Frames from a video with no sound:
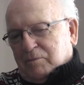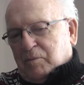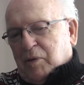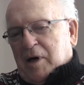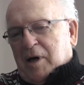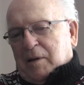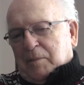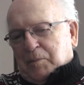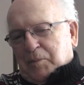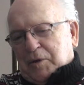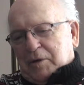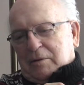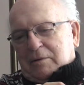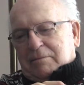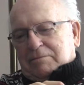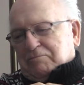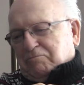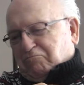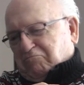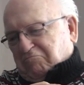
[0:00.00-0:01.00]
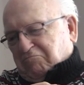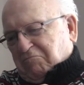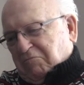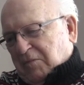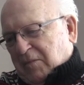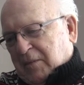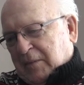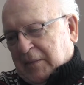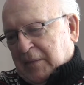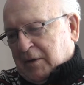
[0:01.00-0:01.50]
Popu.
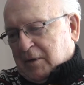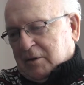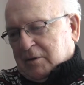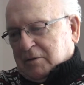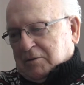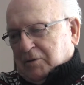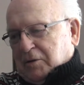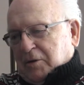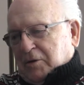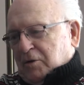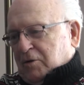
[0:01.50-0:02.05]
You know,